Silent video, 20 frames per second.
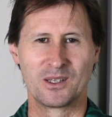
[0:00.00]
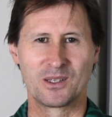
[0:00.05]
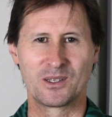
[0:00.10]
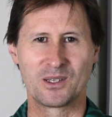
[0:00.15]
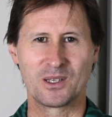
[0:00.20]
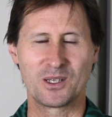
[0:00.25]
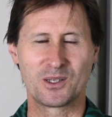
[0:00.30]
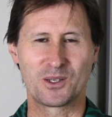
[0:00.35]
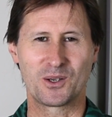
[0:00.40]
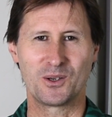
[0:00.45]

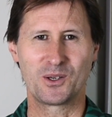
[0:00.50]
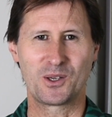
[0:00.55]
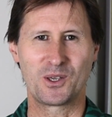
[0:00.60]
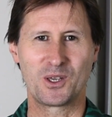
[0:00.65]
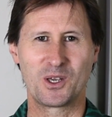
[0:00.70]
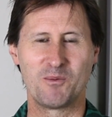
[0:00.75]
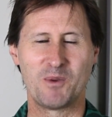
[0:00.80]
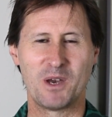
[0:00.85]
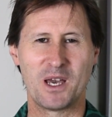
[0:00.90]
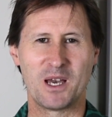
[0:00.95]
So
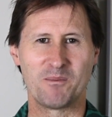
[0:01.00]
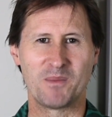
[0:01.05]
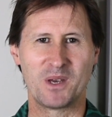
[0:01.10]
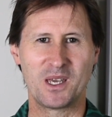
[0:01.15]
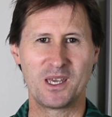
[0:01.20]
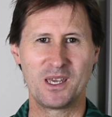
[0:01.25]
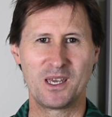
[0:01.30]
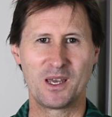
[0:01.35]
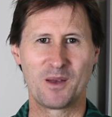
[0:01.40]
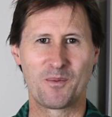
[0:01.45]
talking about
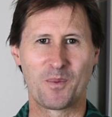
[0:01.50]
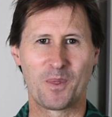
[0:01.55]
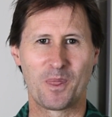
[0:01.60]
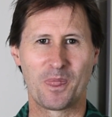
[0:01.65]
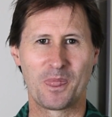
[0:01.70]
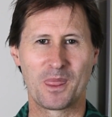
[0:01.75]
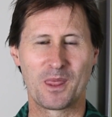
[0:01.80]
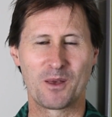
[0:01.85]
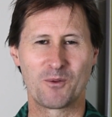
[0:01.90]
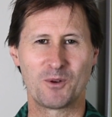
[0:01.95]
me,
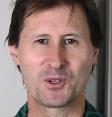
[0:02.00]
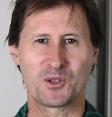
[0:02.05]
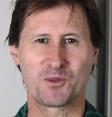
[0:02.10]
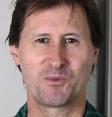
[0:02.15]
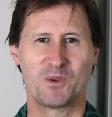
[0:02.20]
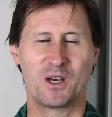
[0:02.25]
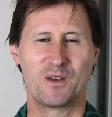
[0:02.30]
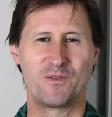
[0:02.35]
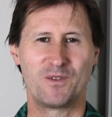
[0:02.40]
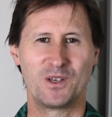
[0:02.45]

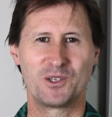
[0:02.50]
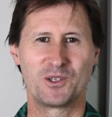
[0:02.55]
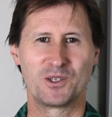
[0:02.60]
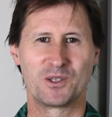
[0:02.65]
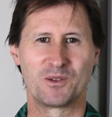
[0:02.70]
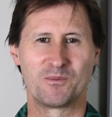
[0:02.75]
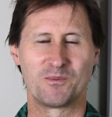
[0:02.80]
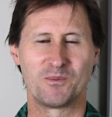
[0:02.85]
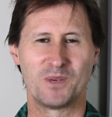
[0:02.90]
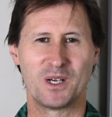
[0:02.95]
what's my
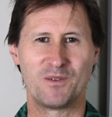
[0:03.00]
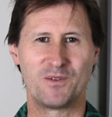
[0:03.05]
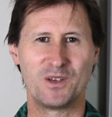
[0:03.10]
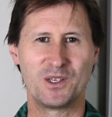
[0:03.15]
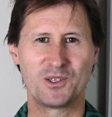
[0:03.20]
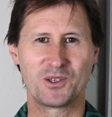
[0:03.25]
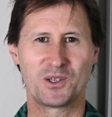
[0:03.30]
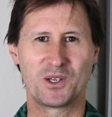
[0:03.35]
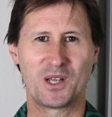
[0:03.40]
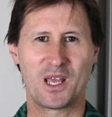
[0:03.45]
vision? My
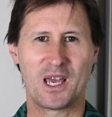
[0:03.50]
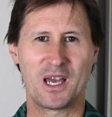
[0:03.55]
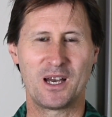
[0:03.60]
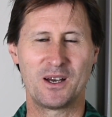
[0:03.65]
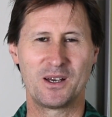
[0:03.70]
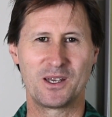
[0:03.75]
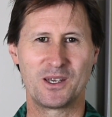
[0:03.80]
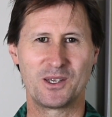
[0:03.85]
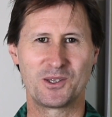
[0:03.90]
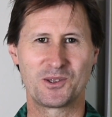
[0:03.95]
vision
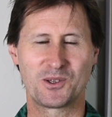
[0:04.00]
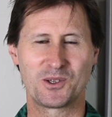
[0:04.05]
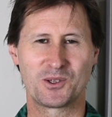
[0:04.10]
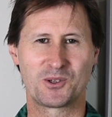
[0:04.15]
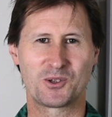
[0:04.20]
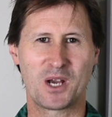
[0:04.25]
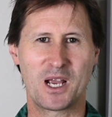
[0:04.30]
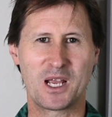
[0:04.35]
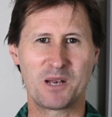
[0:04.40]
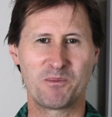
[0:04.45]
now is to
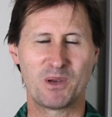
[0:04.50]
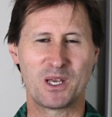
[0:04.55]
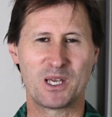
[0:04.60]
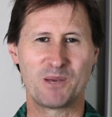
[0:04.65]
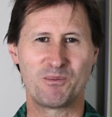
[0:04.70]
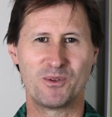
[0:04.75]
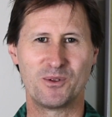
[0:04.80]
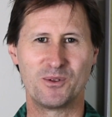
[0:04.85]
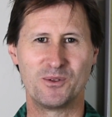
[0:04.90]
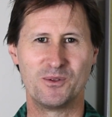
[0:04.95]
train
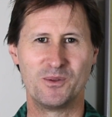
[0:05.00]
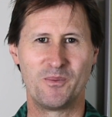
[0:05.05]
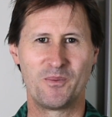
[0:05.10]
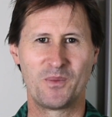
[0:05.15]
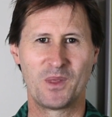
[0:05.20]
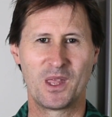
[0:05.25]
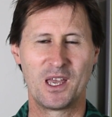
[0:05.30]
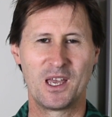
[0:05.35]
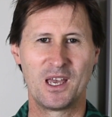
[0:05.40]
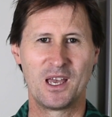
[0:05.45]
people
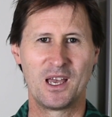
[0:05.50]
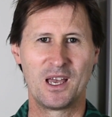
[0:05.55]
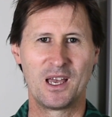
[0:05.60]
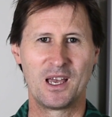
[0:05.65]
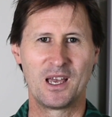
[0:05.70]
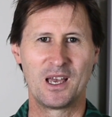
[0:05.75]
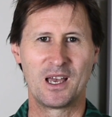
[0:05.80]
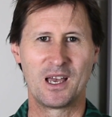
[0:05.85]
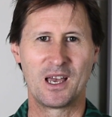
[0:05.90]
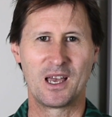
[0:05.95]

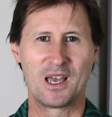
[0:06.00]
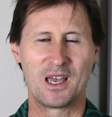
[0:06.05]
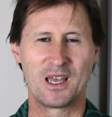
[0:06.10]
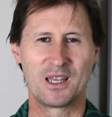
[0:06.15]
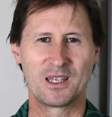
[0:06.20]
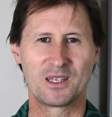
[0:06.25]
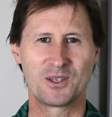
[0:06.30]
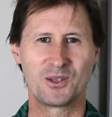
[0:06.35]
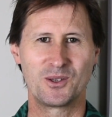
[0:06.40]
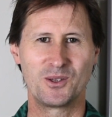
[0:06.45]

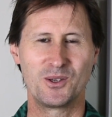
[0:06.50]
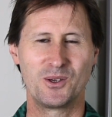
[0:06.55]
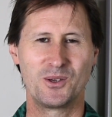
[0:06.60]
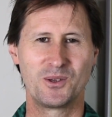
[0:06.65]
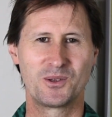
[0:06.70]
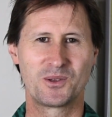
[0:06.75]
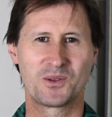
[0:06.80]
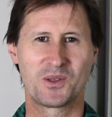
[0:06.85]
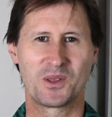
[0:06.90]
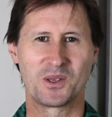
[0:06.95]
to
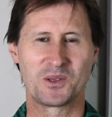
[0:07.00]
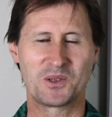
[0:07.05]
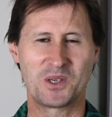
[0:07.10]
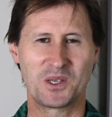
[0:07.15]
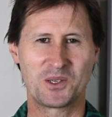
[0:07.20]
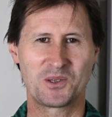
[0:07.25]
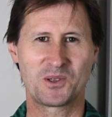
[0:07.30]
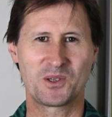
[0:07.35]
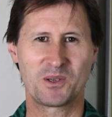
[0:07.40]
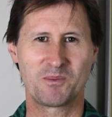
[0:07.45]
use the
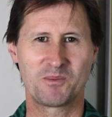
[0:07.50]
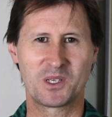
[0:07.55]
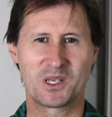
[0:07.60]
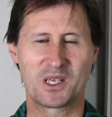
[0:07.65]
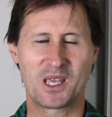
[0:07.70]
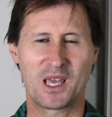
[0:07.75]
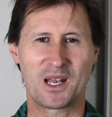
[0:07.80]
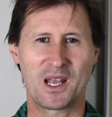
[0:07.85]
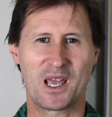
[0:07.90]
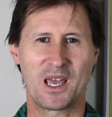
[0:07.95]
system to
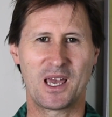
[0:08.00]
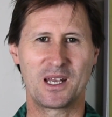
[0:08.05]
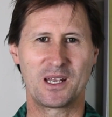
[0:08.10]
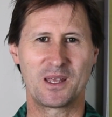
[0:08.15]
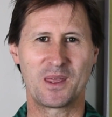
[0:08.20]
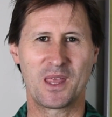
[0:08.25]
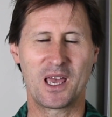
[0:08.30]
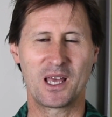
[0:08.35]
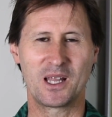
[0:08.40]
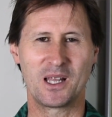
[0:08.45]
get ahead
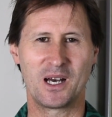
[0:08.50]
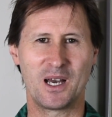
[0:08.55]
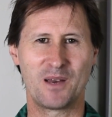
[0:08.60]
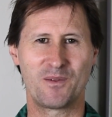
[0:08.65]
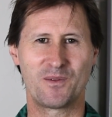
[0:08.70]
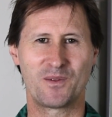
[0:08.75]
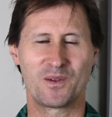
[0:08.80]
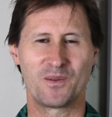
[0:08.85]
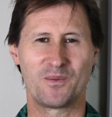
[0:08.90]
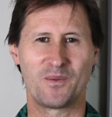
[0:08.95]
in their
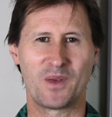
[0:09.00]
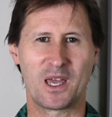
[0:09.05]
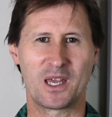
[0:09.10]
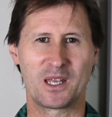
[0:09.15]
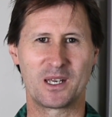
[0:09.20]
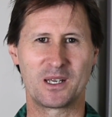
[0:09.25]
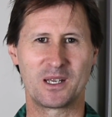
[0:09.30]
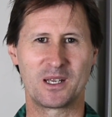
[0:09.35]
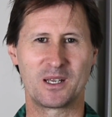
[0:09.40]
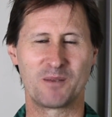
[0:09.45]
life
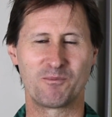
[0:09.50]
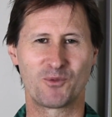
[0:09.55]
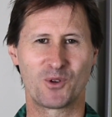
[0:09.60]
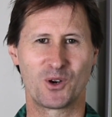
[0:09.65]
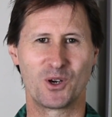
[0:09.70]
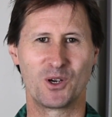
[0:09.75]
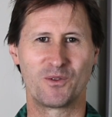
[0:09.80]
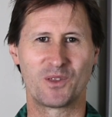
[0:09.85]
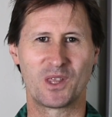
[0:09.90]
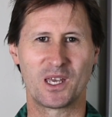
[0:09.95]
and
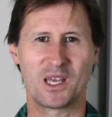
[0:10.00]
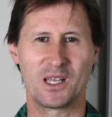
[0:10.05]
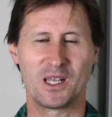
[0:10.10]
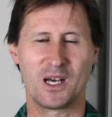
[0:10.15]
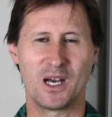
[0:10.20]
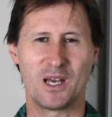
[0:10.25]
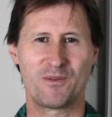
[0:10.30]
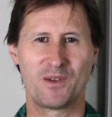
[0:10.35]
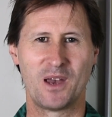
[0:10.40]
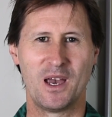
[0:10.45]
improve their
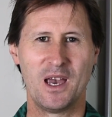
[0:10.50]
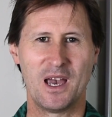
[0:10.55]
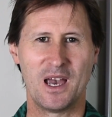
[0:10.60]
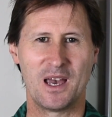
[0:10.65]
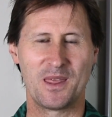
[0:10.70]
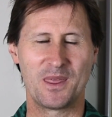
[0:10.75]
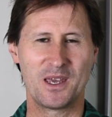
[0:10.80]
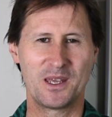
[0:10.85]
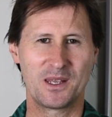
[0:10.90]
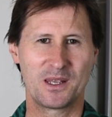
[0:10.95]
life.
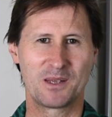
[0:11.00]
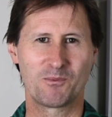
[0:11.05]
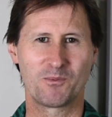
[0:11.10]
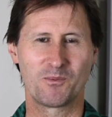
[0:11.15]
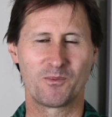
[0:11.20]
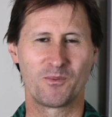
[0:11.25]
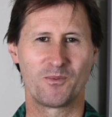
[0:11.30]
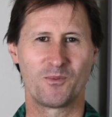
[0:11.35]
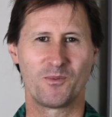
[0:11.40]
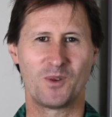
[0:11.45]
And then
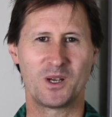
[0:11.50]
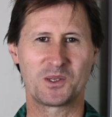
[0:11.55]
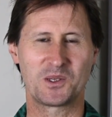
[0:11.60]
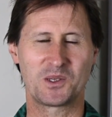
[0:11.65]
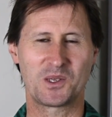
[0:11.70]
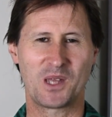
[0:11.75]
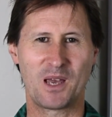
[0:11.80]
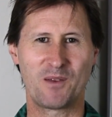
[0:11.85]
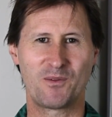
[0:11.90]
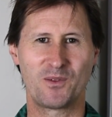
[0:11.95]

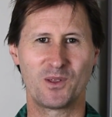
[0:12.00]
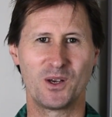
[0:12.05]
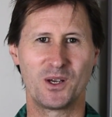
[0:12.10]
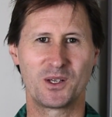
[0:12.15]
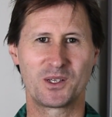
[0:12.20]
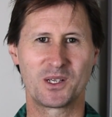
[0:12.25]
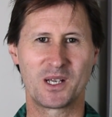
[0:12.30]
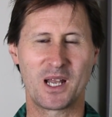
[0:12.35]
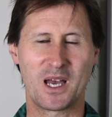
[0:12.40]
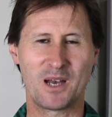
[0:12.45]
once they've
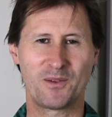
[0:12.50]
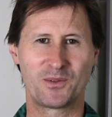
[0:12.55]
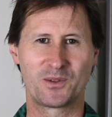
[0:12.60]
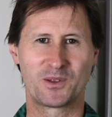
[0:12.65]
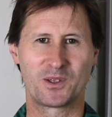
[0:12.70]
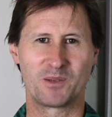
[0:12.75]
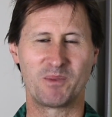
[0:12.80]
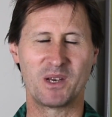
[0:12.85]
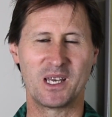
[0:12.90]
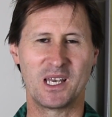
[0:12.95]
learnt
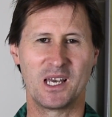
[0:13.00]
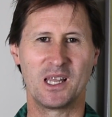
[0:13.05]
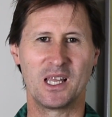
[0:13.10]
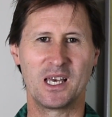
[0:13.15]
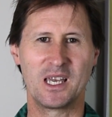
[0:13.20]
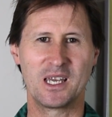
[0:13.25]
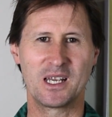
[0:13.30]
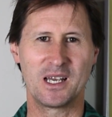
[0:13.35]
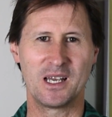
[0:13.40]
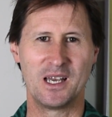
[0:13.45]
enough to be a
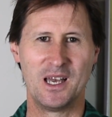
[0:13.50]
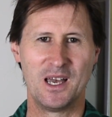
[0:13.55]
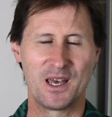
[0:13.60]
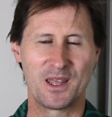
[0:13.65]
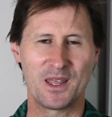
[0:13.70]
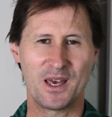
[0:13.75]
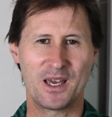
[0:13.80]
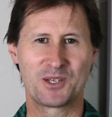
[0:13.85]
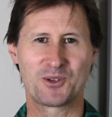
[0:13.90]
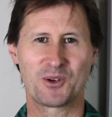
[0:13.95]
leader,
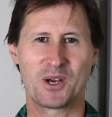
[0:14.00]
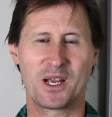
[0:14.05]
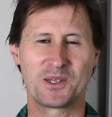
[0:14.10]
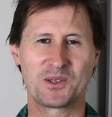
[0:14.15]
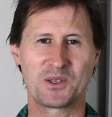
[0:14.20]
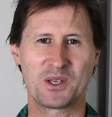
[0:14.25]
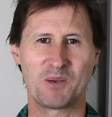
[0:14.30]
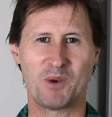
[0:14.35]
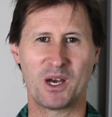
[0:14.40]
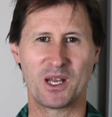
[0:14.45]
they train
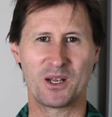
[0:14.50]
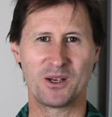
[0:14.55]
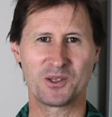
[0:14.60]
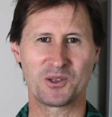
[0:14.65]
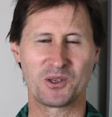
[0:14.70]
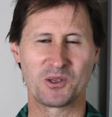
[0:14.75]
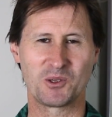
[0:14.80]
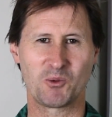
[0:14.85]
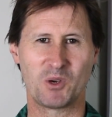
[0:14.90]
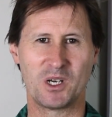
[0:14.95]
someone
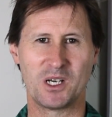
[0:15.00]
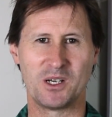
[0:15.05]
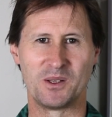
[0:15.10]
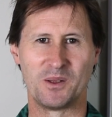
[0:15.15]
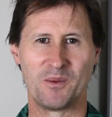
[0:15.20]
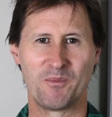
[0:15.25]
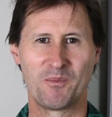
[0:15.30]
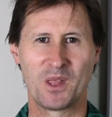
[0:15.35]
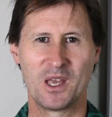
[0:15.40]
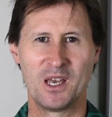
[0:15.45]
else as well.